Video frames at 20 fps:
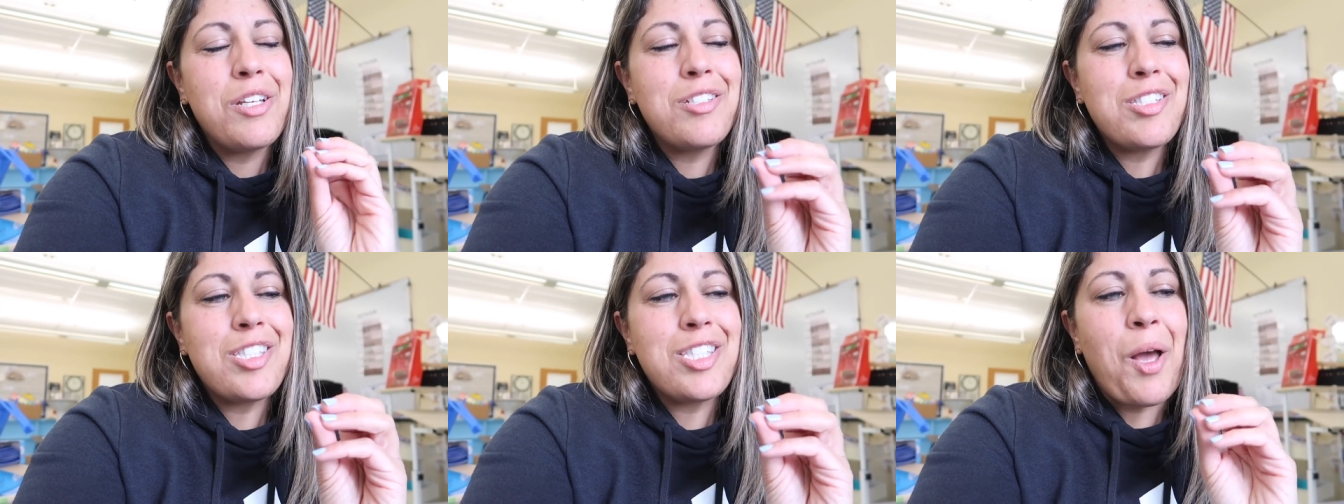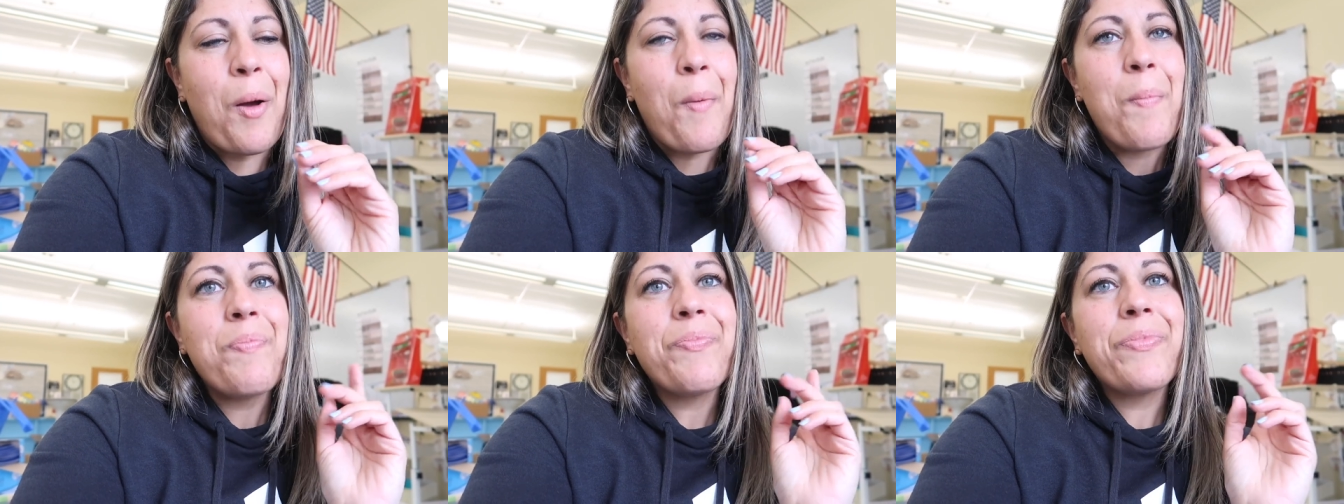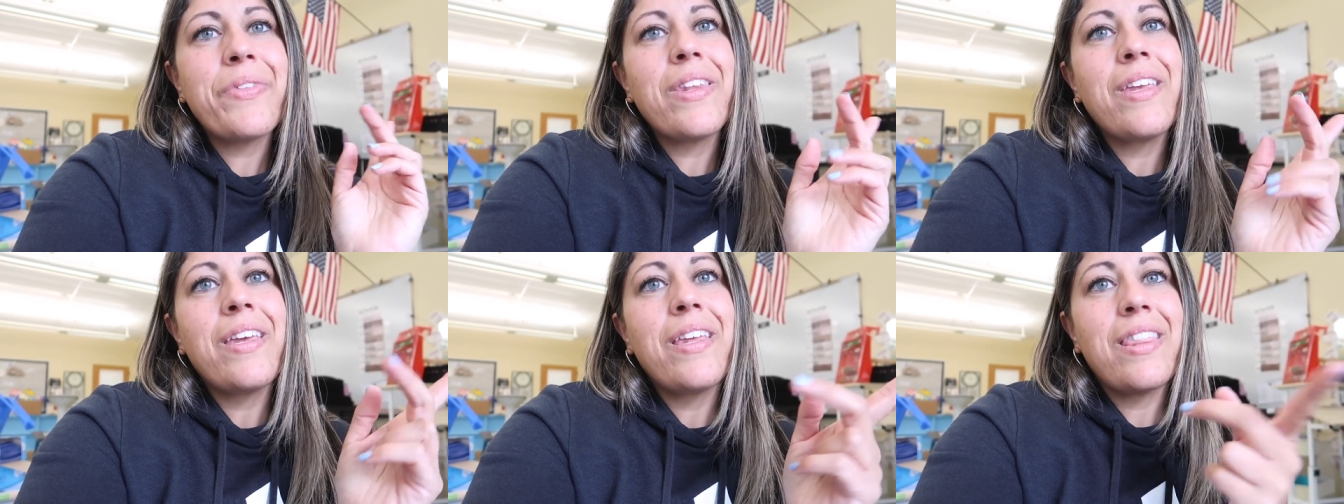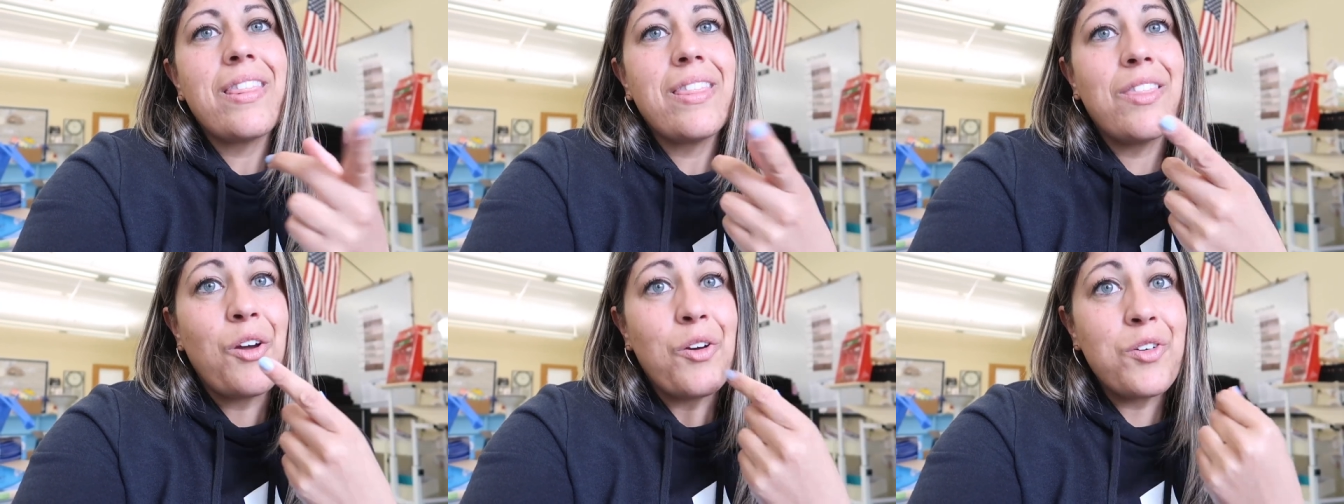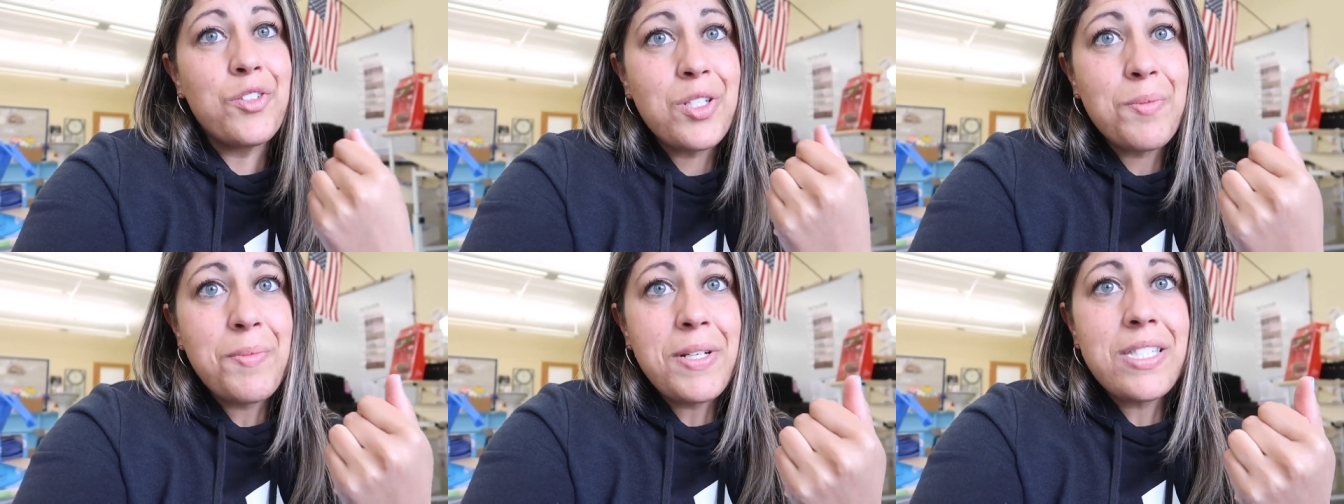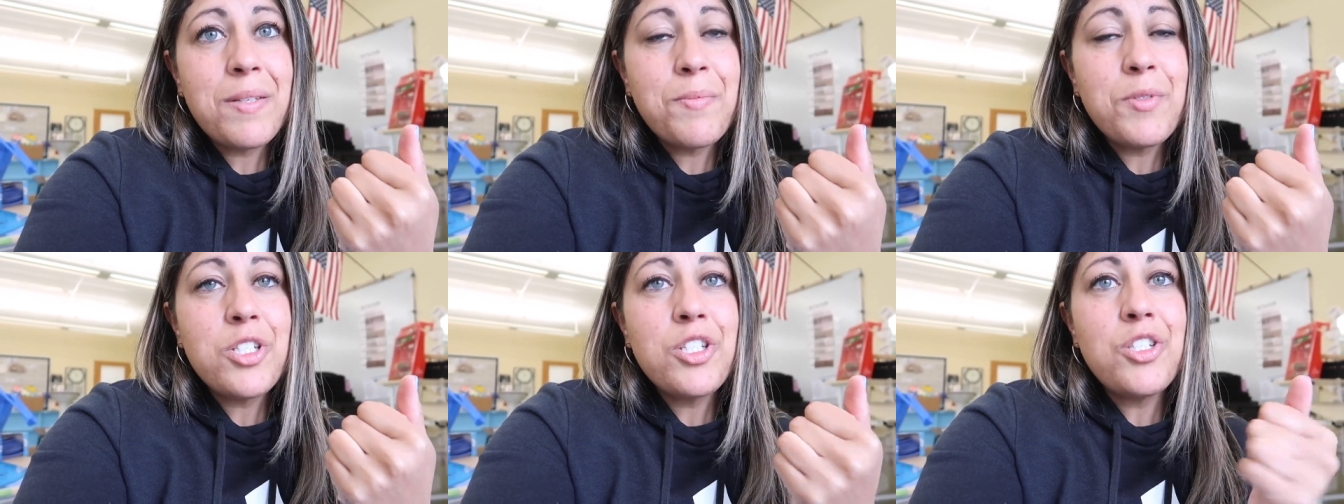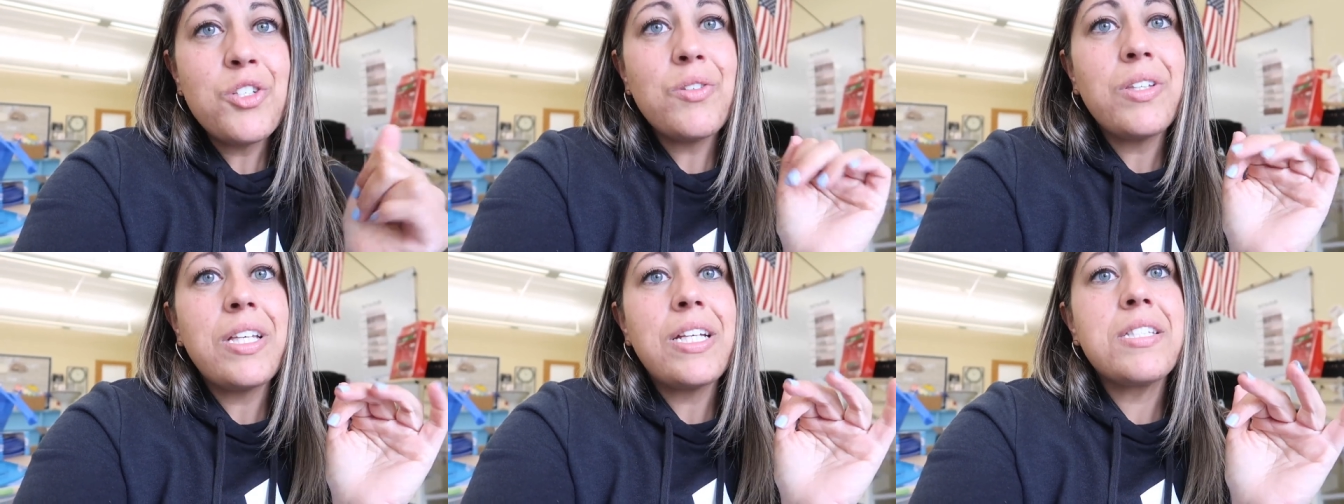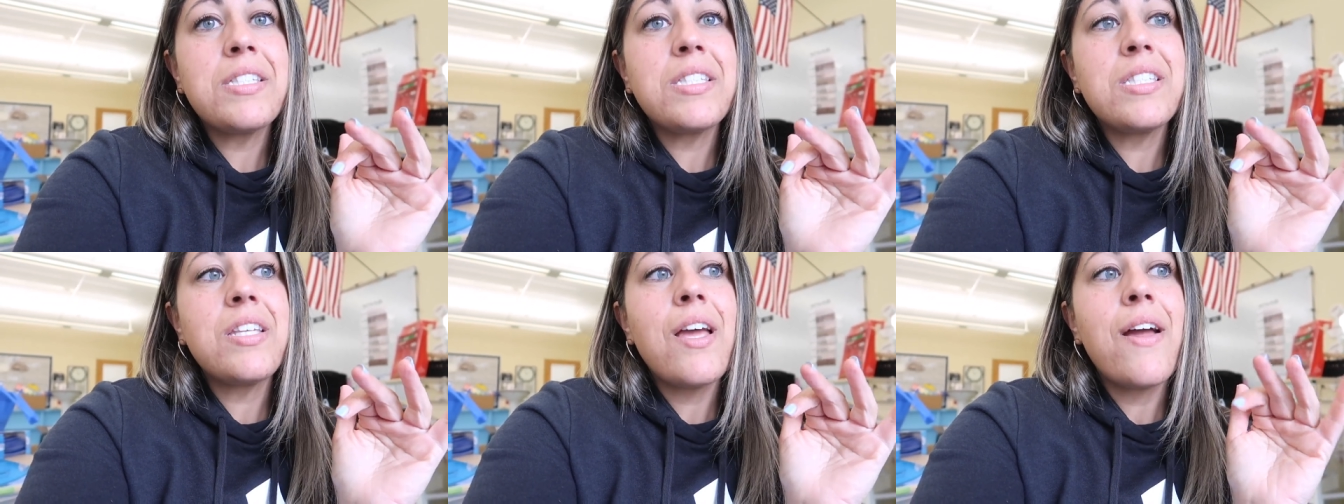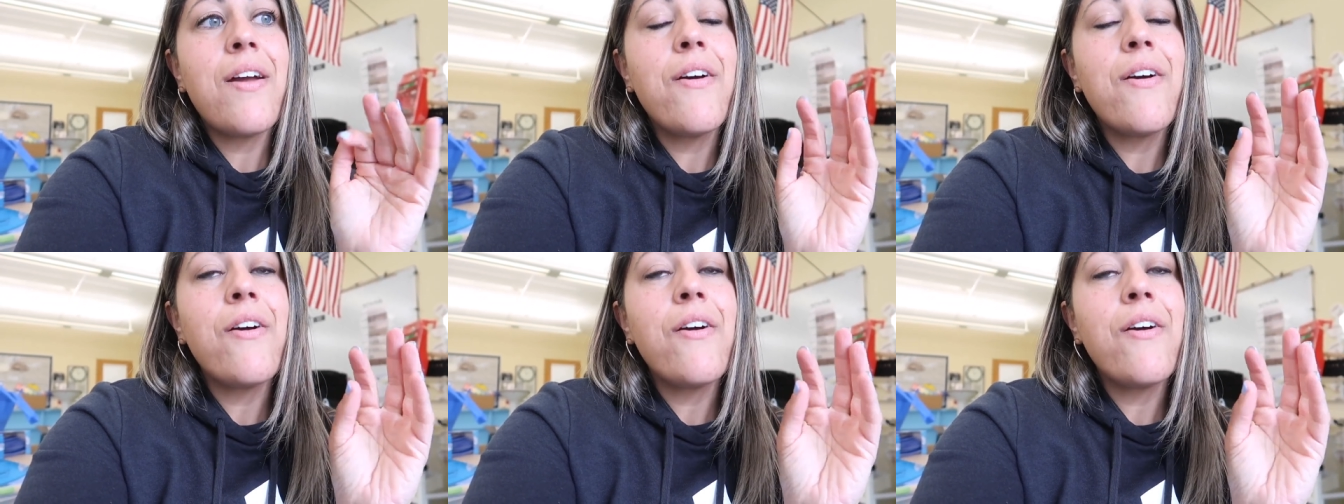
So those are my summer to-do lists